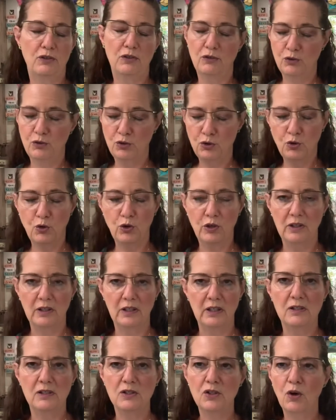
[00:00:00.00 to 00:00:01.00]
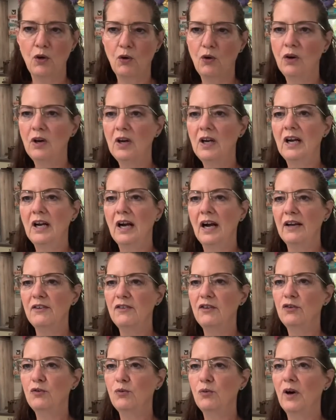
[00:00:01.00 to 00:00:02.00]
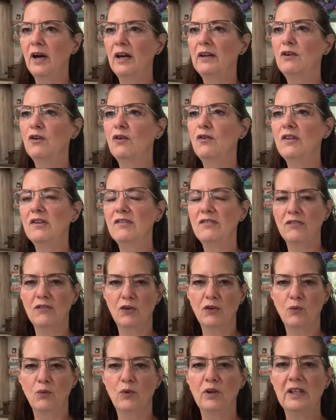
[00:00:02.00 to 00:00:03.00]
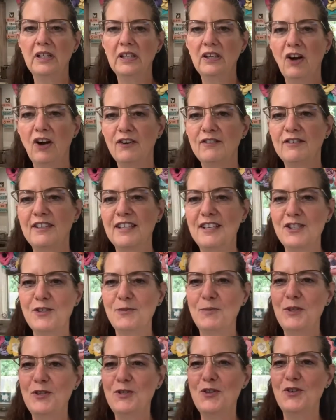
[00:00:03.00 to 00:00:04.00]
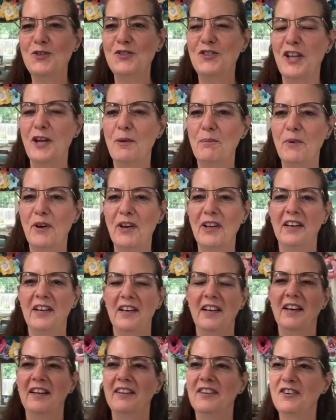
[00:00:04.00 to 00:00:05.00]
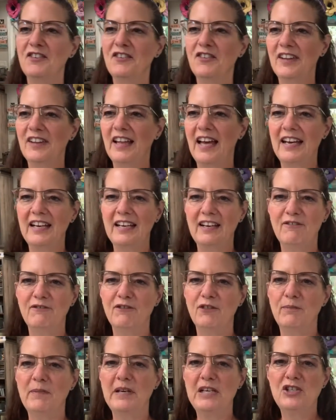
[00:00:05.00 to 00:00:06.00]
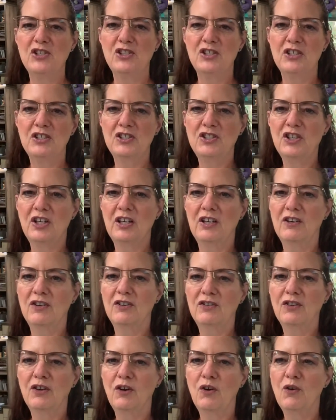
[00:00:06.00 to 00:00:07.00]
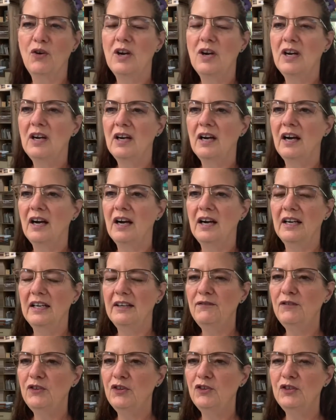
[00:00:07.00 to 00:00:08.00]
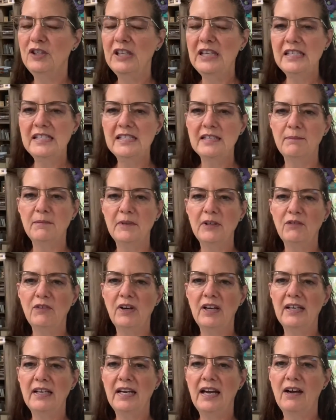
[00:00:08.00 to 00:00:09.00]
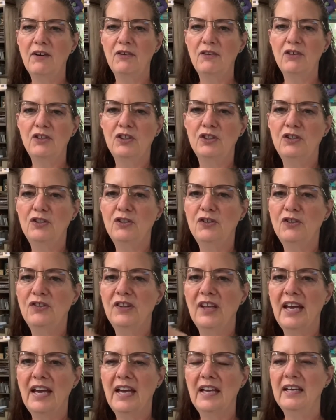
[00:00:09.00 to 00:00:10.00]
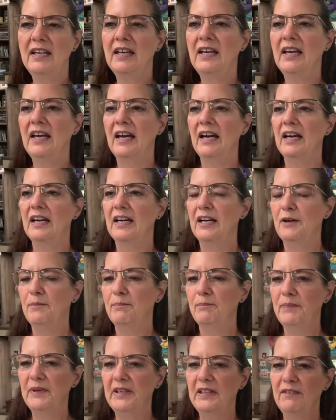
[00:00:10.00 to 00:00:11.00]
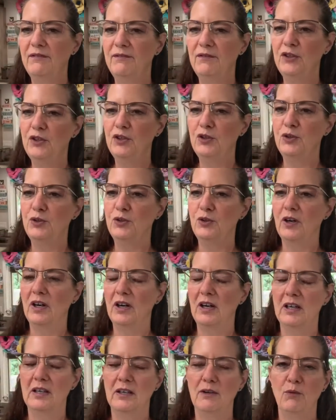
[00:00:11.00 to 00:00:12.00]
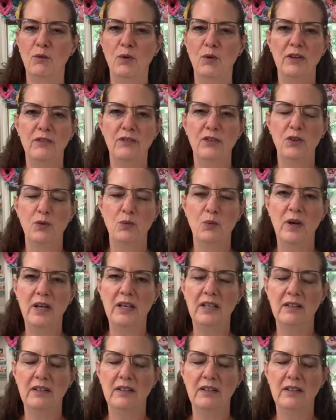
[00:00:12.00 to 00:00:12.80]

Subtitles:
shortly. So I know this is a really long Teach Me Tuesday, but there's a lot of information to share. So if you need something right now, you could use that. But if you want to wait